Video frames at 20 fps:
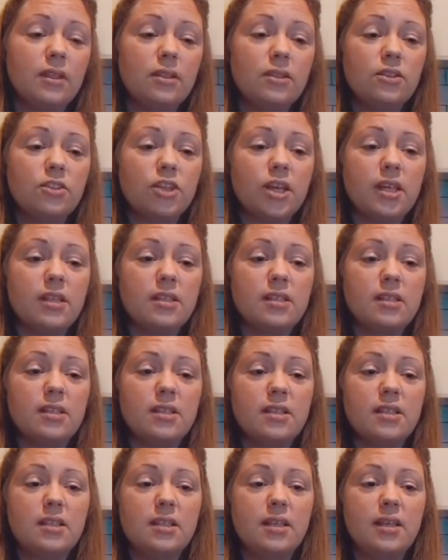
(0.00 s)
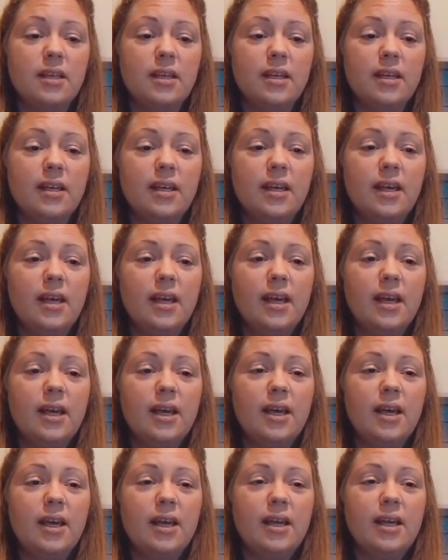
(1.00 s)
just
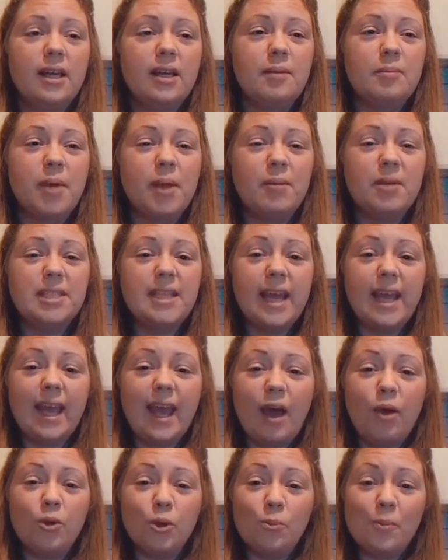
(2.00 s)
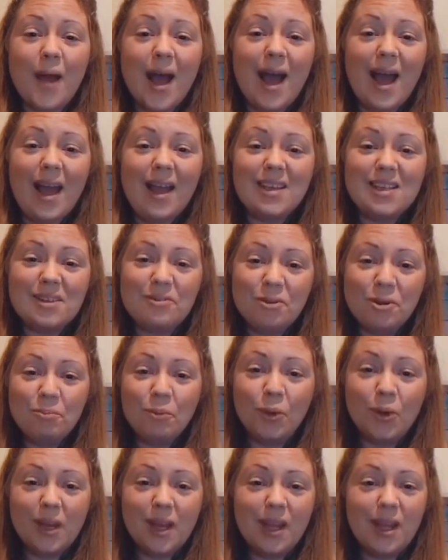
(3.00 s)
maybe take out your pad every
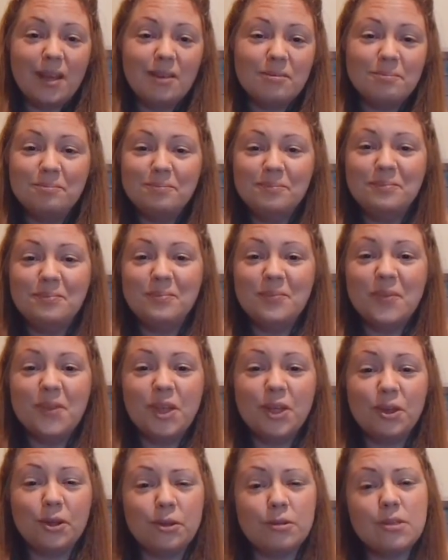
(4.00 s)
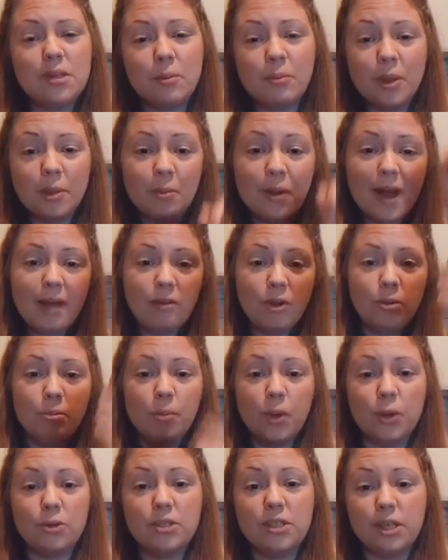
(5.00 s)
morning. You know, some people have it on
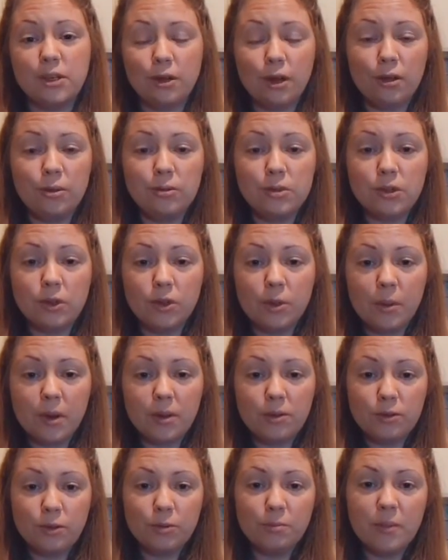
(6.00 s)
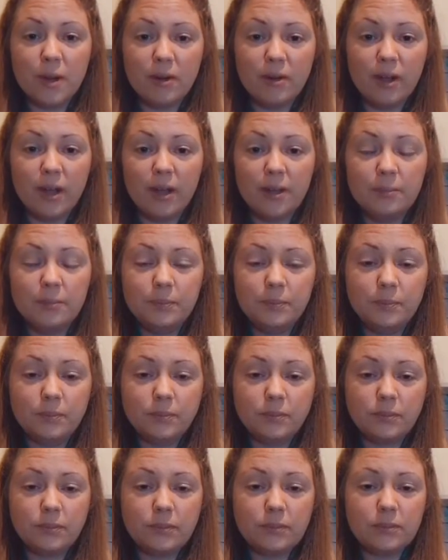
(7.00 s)
post-it notes on the bathroom mirror.
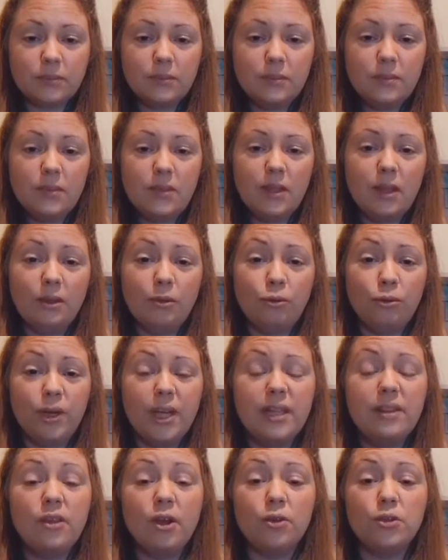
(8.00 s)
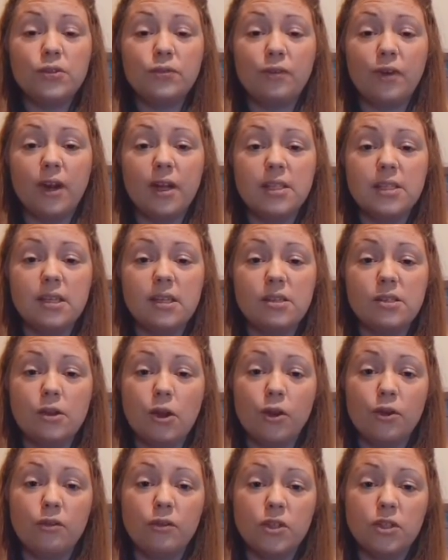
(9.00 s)
Read those phrases
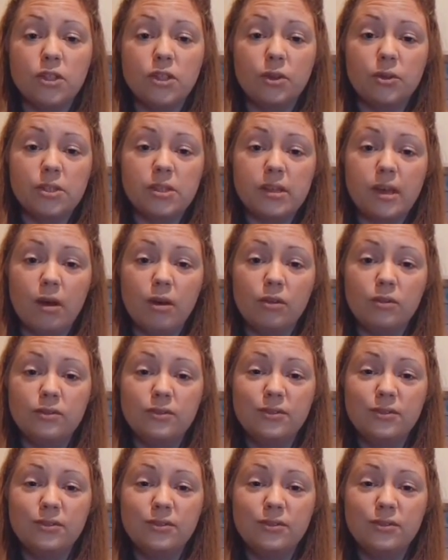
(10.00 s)
over to yourself.